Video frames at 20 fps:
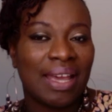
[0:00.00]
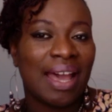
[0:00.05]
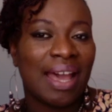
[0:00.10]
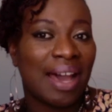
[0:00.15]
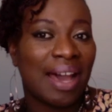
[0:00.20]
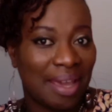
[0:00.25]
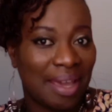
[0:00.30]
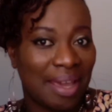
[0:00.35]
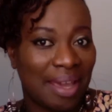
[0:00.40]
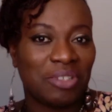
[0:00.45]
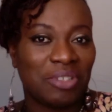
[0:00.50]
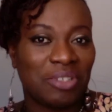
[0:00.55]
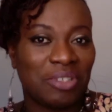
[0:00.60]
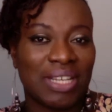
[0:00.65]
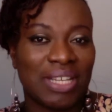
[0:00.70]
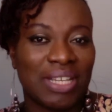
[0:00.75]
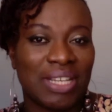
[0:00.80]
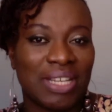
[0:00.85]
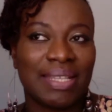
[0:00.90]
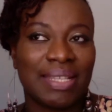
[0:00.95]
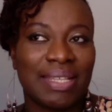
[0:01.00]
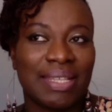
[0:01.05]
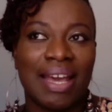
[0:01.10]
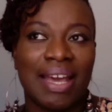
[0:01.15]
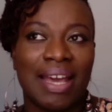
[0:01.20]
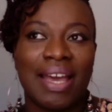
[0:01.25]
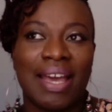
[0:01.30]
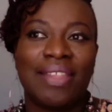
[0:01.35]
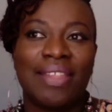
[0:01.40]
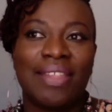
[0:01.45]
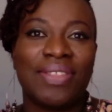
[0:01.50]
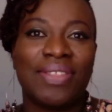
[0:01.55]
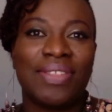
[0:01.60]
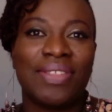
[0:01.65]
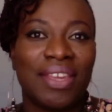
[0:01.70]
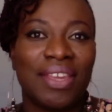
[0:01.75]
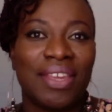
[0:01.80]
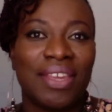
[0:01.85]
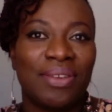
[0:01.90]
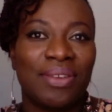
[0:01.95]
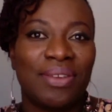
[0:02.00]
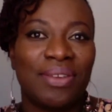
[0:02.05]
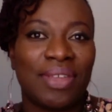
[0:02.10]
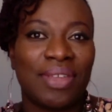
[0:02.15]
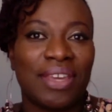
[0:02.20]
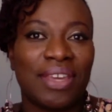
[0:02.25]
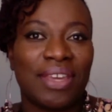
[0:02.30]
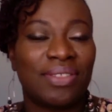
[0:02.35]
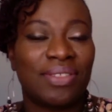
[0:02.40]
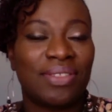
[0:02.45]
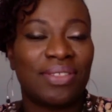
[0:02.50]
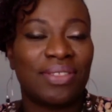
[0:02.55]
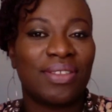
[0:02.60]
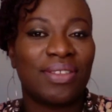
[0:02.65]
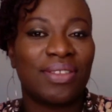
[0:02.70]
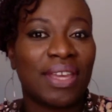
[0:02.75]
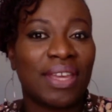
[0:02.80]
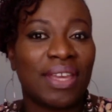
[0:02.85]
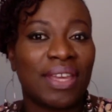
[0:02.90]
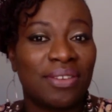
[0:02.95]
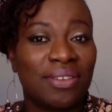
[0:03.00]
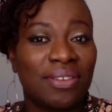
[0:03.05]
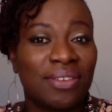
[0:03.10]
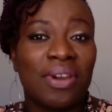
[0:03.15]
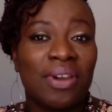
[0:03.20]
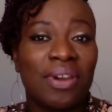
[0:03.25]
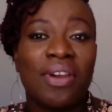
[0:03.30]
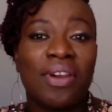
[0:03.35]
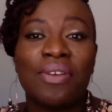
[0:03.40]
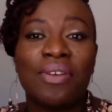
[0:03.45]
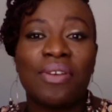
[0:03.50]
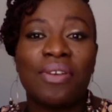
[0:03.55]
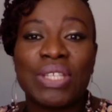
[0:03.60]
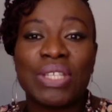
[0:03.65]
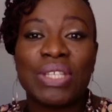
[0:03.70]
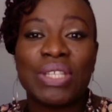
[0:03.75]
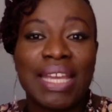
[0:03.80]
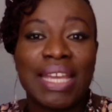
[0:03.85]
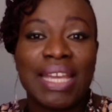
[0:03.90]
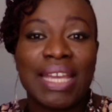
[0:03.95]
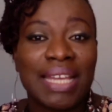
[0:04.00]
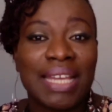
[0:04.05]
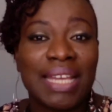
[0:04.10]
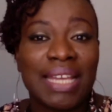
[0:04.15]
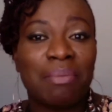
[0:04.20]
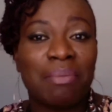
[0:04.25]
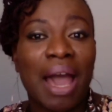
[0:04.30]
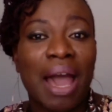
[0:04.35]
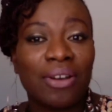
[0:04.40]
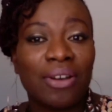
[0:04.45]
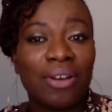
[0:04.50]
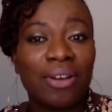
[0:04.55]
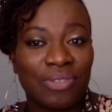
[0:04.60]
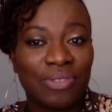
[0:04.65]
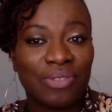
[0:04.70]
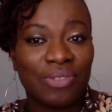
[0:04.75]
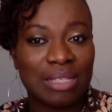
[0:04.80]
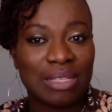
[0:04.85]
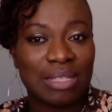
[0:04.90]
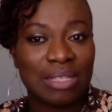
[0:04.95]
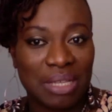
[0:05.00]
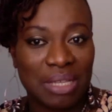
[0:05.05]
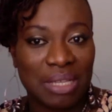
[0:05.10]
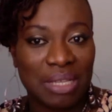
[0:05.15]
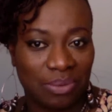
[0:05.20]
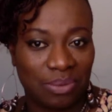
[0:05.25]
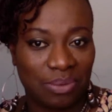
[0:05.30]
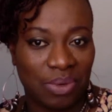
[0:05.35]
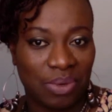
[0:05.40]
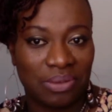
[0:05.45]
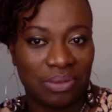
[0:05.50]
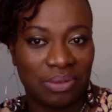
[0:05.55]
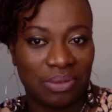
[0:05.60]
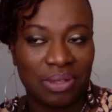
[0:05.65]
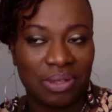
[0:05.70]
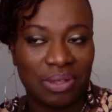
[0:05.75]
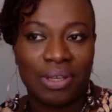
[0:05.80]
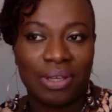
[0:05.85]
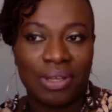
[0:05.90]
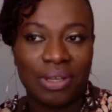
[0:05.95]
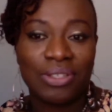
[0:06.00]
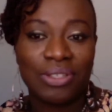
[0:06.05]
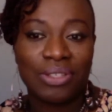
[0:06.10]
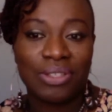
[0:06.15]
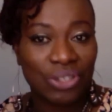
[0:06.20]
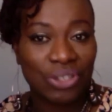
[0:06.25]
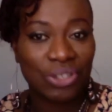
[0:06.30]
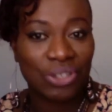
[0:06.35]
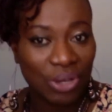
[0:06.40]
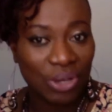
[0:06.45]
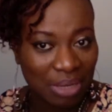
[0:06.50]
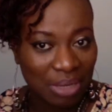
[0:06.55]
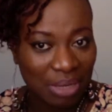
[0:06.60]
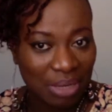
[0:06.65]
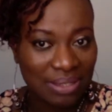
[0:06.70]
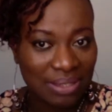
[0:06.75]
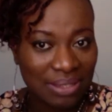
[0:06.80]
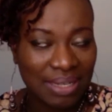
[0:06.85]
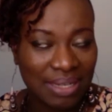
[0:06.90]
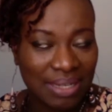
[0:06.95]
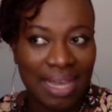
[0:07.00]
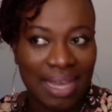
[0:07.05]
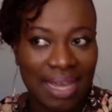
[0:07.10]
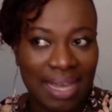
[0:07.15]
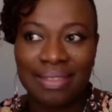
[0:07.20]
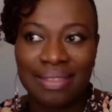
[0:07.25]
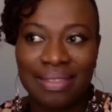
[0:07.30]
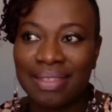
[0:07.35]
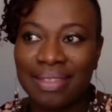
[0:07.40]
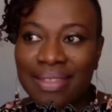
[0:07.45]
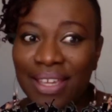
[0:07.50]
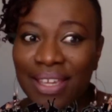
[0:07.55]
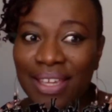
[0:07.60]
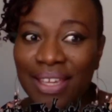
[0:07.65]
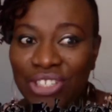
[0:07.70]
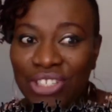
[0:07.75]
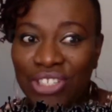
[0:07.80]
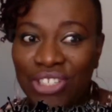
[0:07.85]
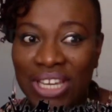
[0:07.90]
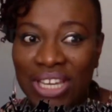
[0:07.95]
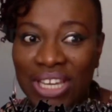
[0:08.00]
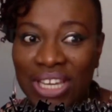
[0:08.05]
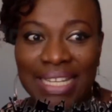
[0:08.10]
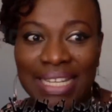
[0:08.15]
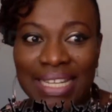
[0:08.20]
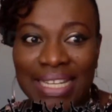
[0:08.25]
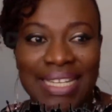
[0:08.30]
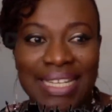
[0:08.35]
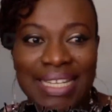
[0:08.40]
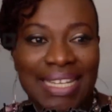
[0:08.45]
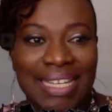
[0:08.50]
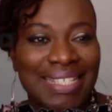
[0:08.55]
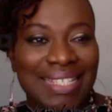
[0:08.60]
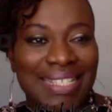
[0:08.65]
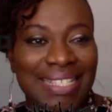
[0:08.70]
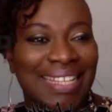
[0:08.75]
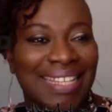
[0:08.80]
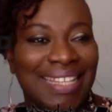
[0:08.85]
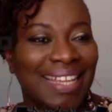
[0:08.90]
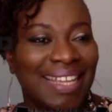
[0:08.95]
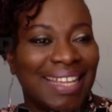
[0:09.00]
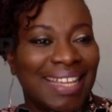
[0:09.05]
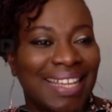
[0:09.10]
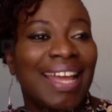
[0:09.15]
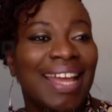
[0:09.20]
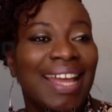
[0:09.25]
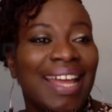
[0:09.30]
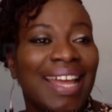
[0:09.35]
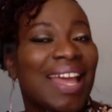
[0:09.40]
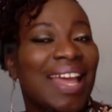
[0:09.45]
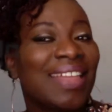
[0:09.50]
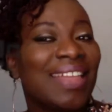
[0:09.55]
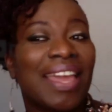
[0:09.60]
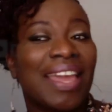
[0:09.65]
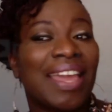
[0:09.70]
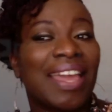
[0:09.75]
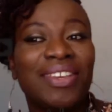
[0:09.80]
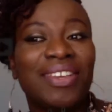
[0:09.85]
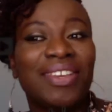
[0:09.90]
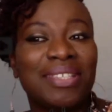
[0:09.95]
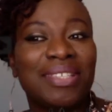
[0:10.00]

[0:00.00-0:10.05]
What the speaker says: I am Cheska, and thank you for taking time out of this busy world to join me today. Thank you, cheerleaders. Thank you,